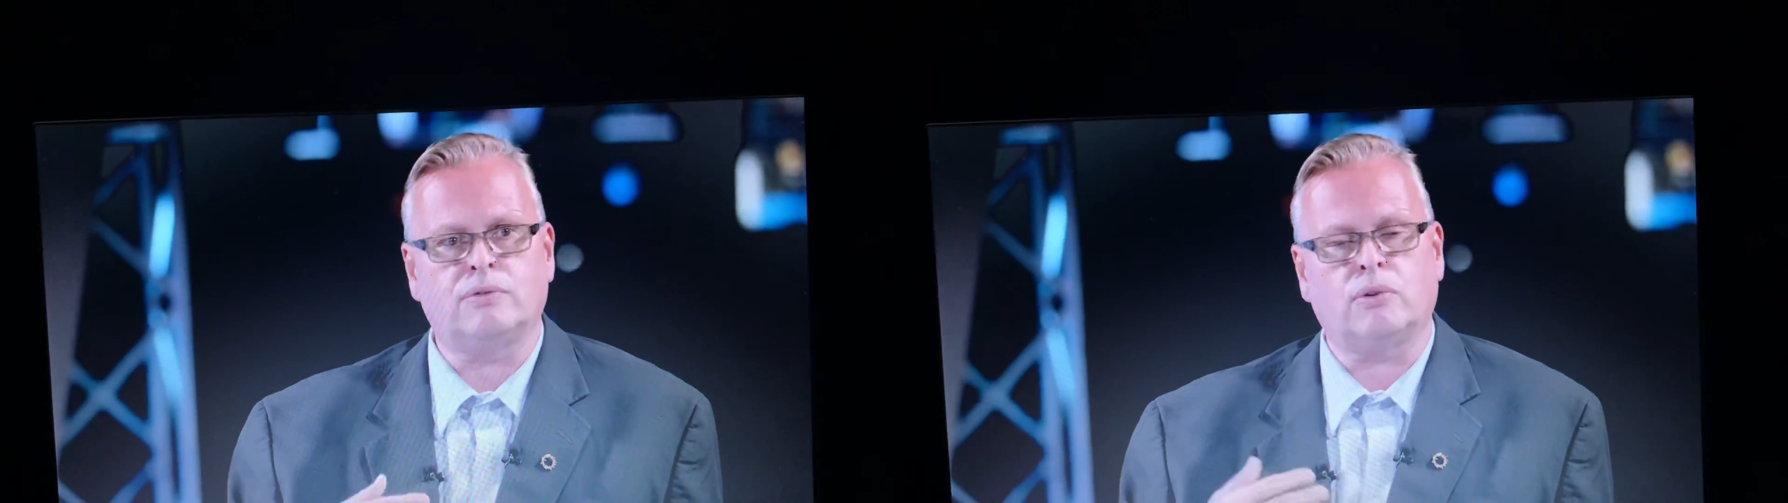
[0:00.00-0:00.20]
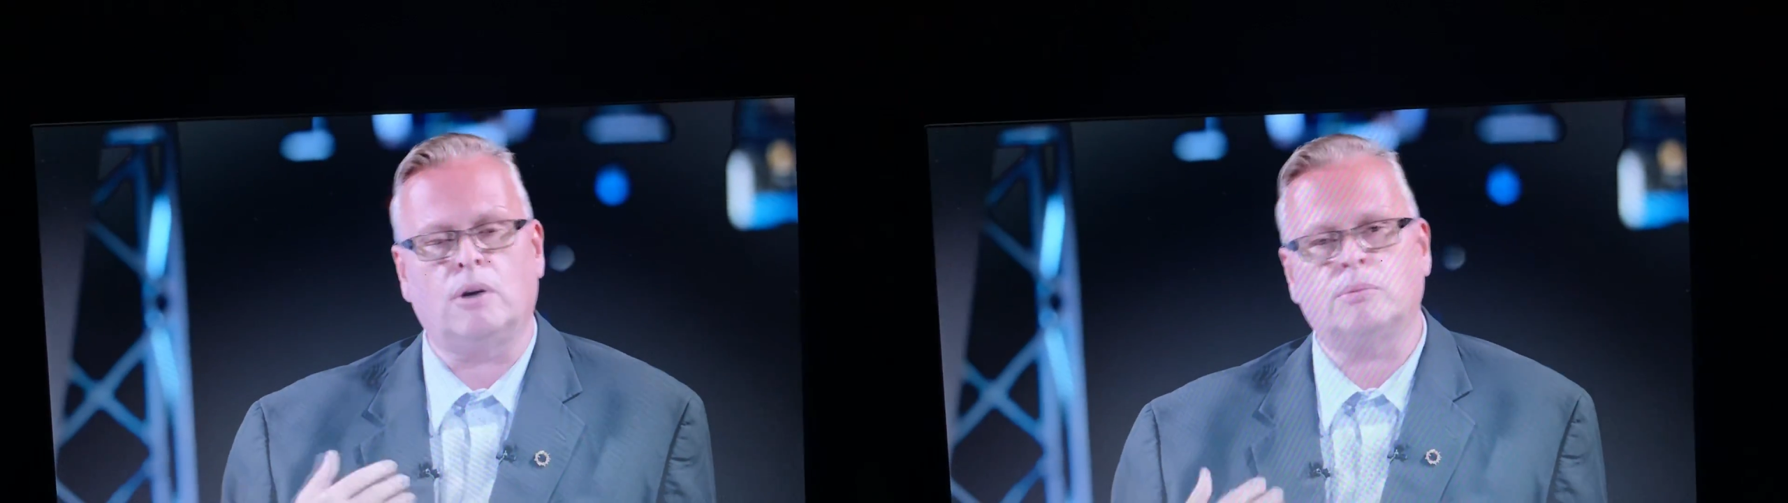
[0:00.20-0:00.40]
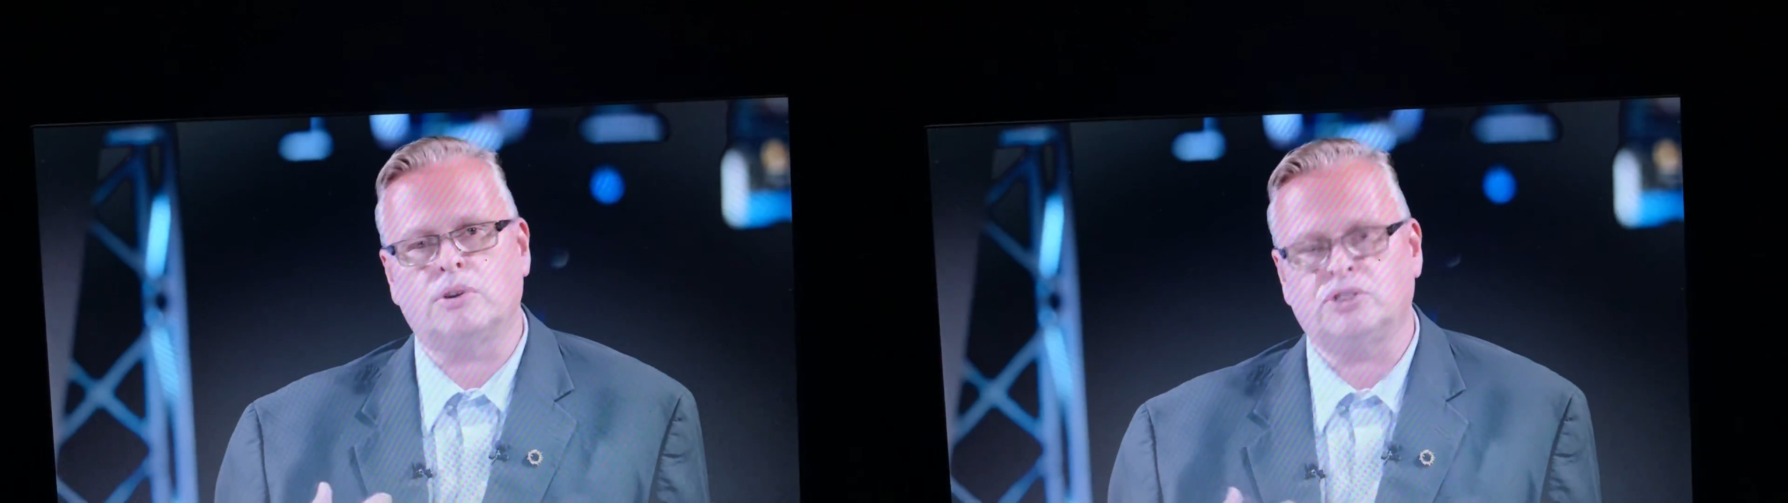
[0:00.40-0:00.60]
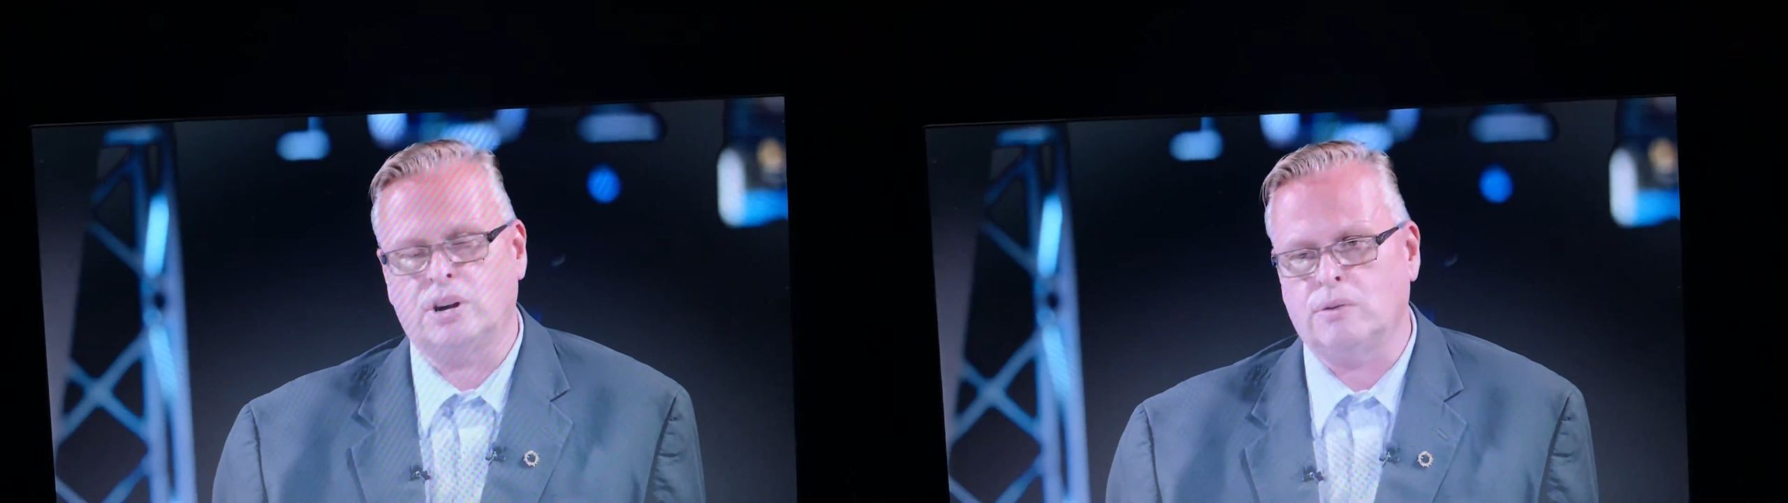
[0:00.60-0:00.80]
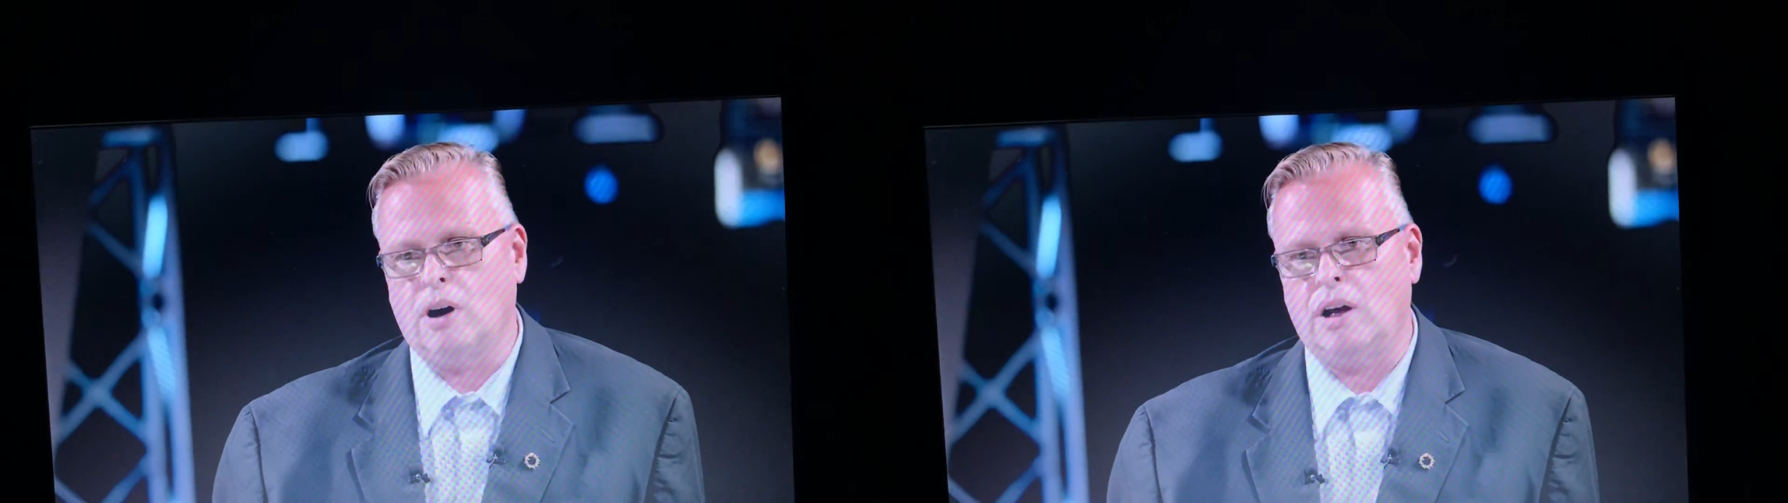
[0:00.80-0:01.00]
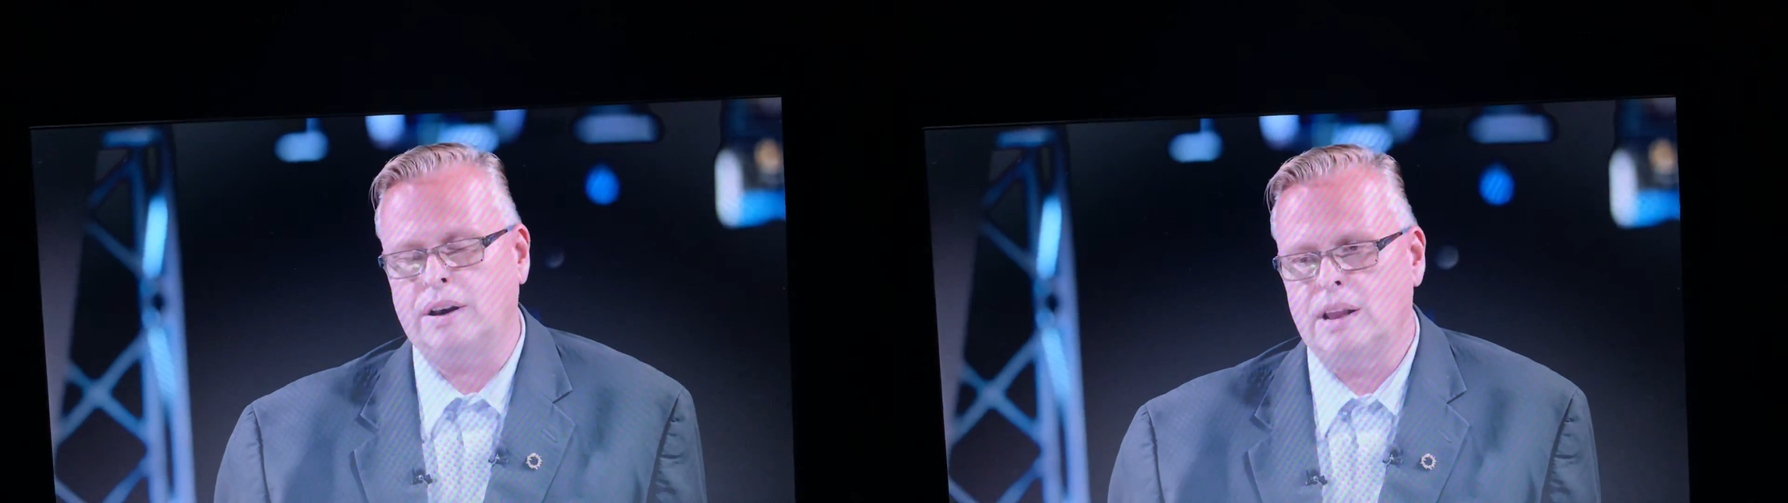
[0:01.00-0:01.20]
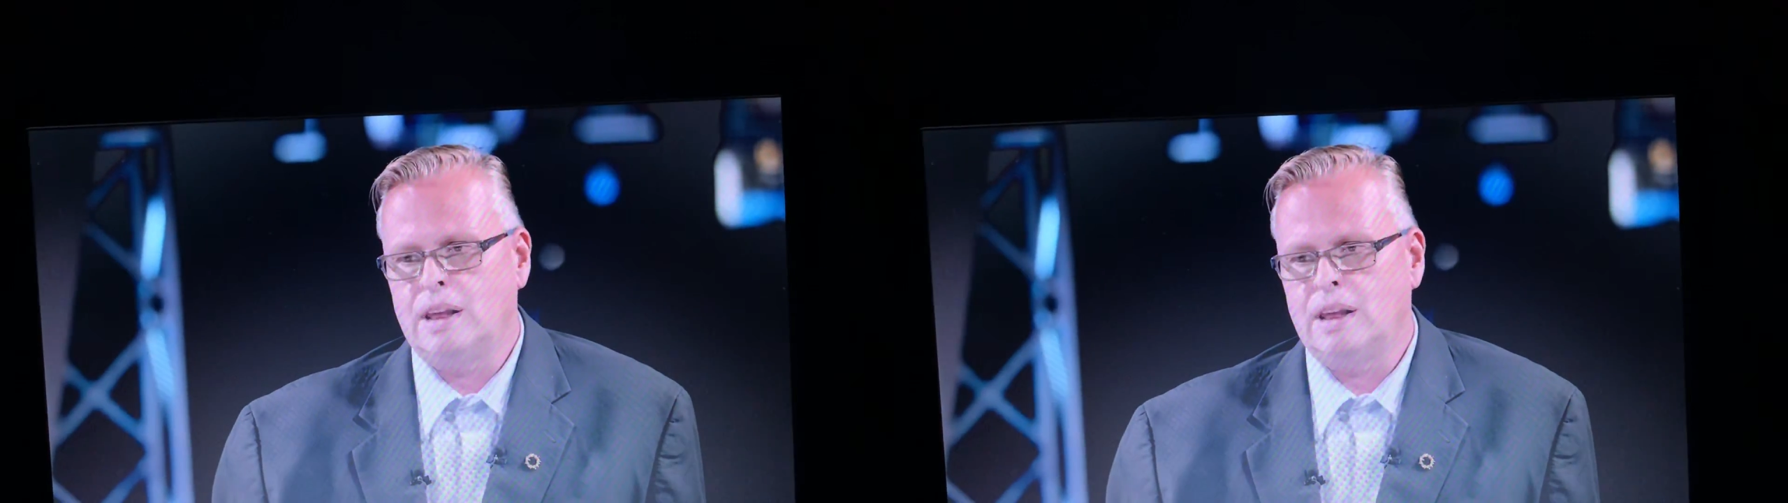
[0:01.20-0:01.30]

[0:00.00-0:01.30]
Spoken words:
from Regeneron